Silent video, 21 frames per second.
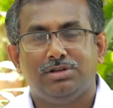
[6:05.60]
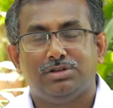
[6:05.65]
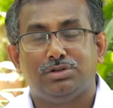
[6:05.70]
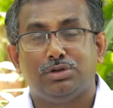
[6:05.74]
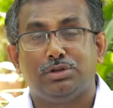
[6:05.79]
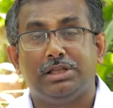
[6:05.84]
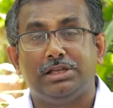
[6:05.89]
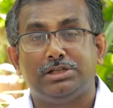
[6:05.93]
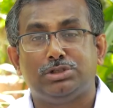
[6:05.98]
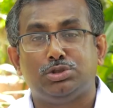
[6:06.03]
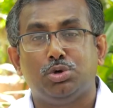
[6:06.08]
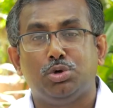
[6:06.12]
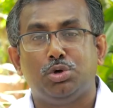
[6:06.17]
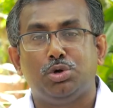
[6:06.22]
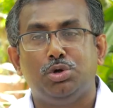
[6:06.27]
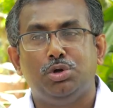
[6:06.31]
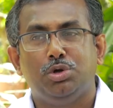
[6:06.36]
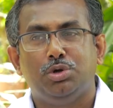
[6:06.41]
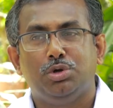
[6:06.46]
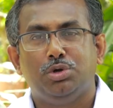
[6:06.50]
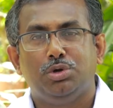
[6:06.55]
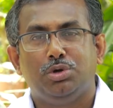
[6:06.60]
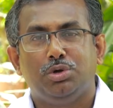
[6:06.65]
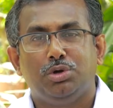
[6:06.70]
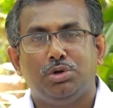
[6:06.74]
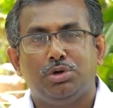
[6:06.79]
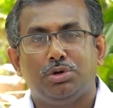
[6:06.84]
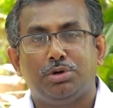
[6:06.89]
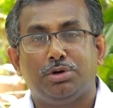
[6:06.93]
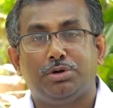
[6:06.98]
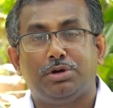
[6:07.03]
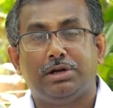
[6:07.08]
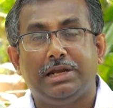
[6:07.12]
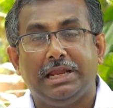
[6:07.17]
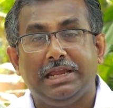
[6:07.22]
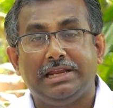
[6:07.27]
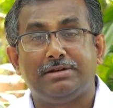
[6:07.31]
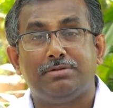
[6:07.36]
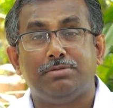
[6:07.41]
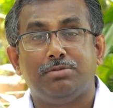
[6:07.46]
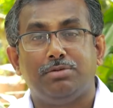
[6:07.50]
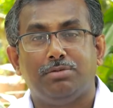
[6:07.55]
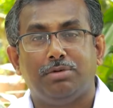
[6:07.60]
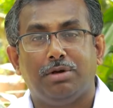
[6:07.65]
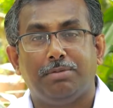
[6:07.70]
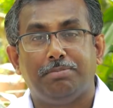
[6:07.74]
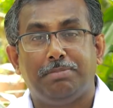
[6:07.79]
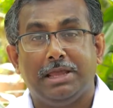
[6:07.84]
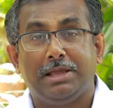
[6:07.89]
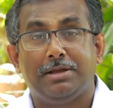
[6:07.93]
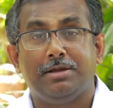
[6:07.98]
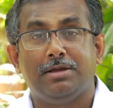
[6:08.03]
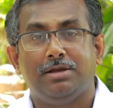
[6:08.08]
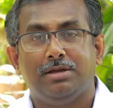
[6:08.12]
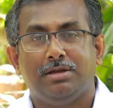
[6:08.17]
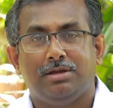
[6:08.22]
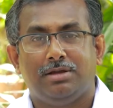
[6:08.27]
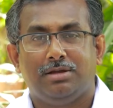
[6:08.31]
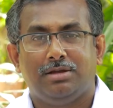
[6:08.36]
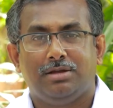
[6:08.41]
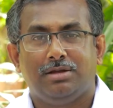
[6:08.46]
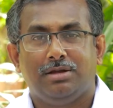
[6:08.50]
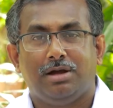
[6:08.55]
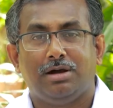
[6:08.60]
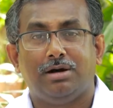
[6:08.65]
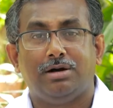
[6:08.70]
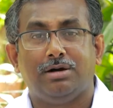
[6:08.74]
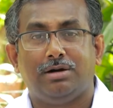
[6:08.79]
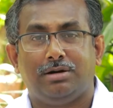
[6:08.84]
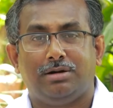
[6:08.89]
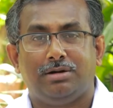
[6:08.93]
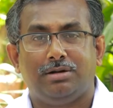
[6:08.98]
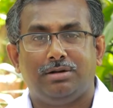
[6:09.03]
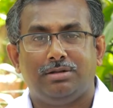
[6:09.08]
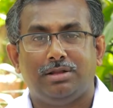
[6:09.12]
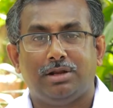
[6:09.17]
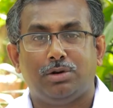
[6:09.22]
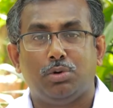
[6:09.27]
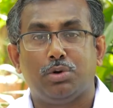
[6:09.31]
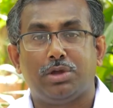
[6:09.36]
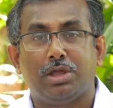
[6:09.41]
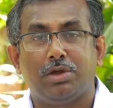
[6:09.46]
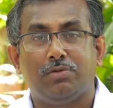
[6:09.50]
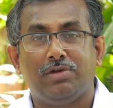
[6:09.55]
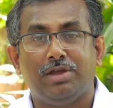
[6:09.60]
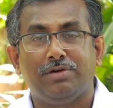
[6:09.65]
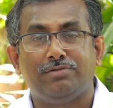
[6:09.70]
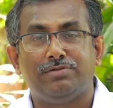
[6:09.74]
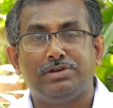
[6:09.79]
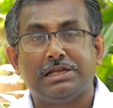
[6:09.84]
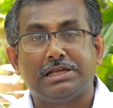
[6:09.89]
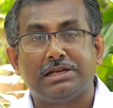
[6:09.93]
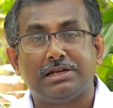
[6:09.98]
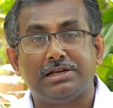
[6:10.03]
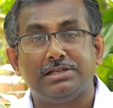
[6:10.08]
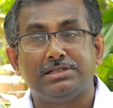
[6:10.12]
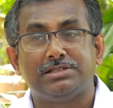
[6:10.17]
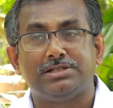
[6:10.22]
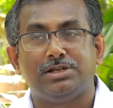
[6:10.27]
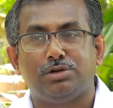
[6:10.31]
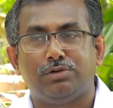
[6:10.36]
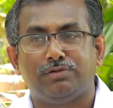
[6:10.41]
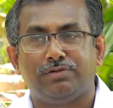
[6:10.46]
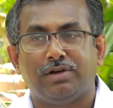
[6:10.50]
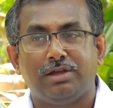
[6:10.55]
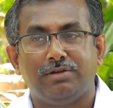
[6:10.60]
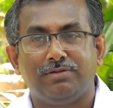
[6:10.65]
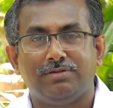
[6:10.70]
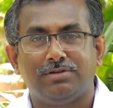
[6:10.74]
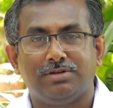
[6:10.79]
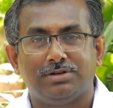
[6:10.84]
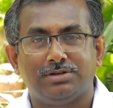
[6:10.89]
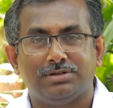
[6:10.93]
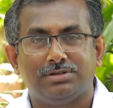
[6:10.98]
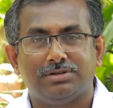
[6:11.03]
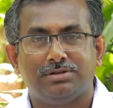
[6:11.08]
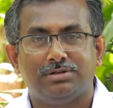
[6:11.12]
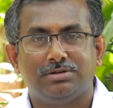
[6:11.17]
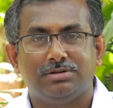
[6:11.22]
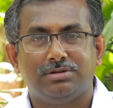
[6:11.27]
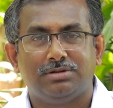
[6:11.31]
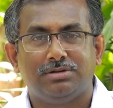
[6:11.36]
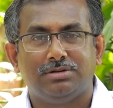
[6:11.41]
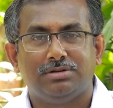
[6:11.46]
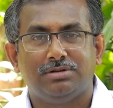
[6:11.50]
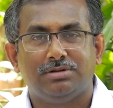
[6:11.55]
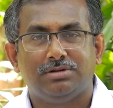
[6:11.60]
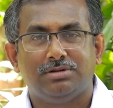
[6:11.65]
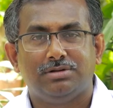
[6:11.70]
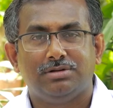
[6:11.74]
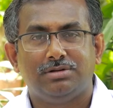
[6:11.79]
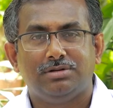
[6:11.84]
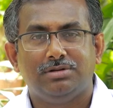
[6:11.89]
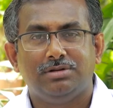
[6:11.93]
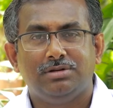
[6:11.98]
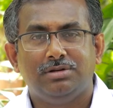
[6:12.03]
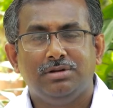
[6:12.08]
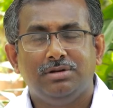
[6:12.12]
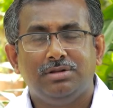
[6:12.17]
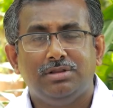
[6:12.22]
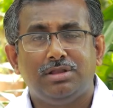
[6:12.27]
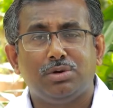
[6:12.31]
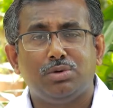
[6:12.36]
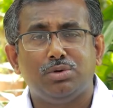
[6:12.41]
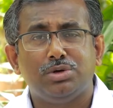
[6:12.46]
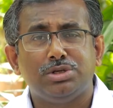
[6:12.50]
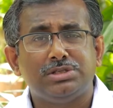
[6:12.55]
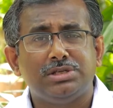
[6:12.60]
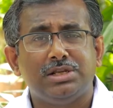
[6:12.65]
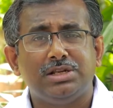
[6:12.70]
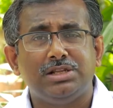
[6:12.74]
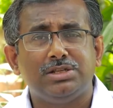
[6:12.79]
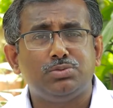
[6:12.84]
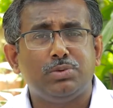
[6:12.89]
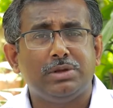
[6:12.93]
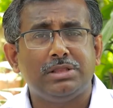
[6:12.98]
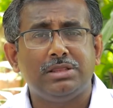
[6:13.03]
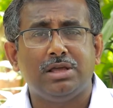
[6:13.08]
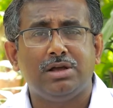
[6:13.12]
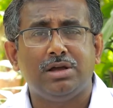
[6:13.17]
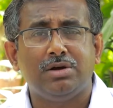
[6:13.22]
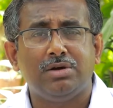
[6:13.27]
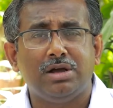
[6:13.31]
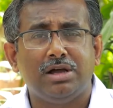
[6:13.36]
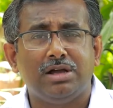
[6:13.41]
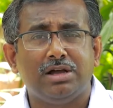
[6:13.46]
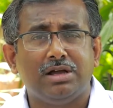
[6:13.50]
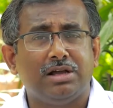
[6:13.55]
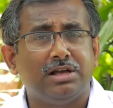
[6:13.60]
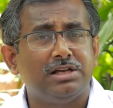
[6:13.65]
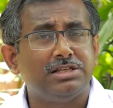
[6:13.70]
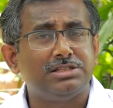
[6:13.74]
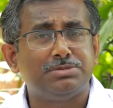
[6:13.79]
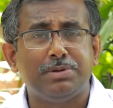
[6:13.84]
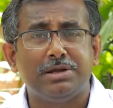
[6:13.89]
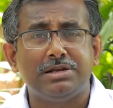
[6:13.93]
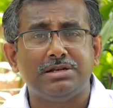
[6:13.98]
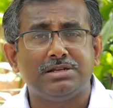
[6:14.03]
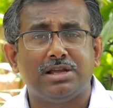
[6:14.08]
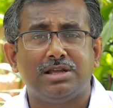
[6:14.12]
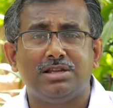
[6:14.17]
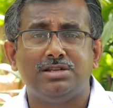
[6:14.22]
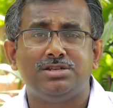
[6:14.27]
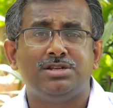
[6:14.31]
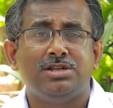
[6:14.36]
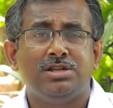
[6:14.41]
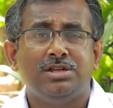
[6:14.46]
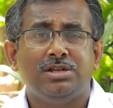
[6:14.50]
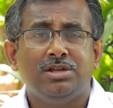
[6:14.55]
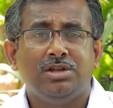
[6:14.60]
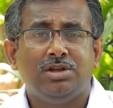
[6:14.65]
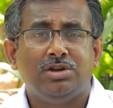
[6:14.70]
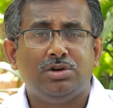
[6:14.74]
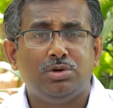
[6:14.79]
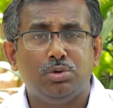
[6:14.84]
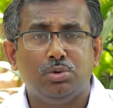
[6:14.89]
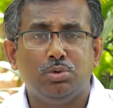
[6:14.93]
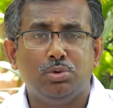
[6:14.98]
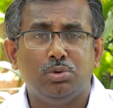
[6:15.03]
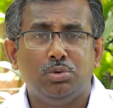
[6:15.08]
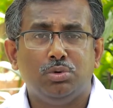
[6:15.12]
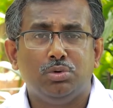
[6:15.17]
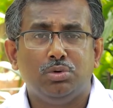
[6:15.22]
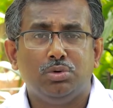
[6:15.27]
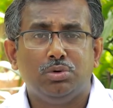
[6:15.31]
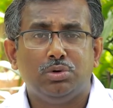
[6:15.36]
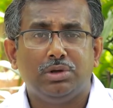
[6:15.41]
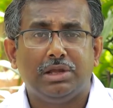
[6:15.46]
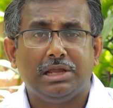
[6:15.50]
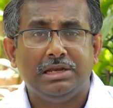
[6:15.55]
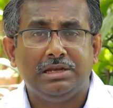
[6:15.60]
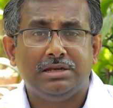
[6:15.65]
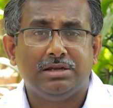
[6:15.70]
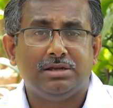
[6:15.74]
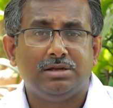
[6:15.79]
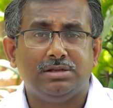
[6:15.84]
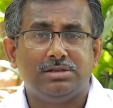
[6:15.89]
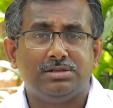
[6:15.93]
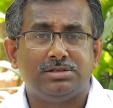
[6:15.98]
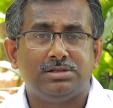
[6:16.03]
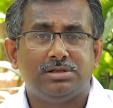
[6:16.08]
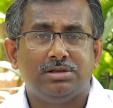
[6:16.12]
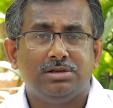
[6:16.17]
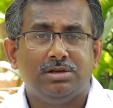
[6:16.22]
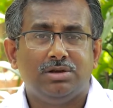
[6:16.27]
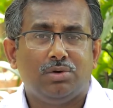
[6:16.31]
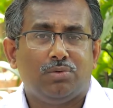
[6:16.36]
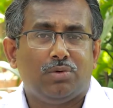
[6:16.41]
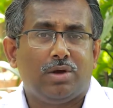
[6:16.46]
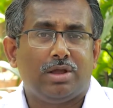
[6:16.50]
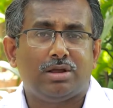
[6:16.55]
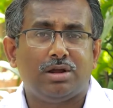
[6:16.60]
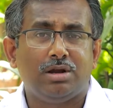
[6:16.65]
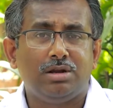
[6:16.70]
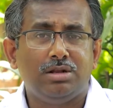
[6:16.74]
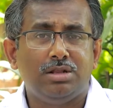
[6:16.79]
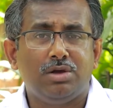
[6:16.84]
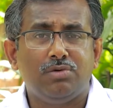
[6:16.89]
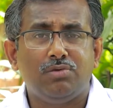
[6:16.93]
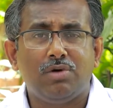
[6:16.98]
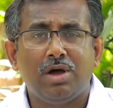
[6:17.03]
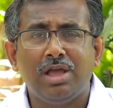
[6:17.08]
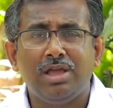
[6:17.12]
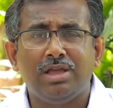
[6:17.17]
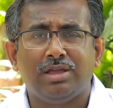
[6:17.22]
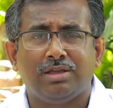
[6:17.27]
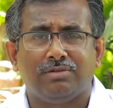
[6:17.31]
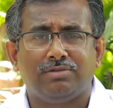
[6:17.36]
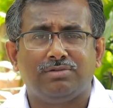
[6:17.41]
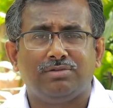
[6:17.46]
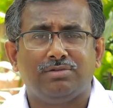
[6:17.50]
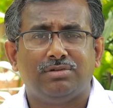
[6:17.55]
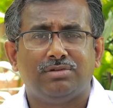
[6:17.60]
So they showed great big hurt that okay, we have decreased it to 5 years. The question is, when the husband can indulge, why can't the wife?